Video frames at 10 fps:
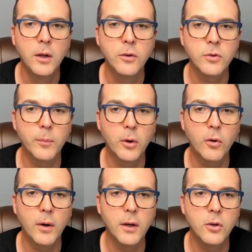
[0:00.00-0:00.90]
So I'm going to
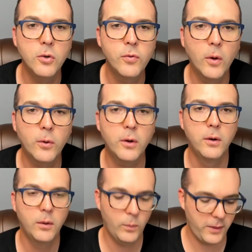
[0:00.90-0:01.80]
create a new folder
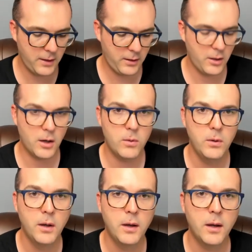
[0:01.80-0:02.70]
within Go,
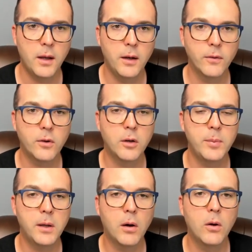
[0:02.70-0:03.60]
and it's going to
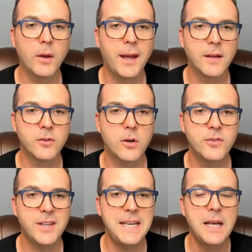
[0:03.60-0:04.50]
be called
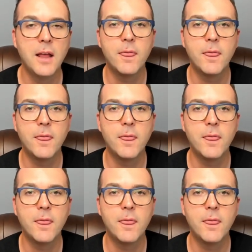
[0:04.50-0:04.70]
SRC.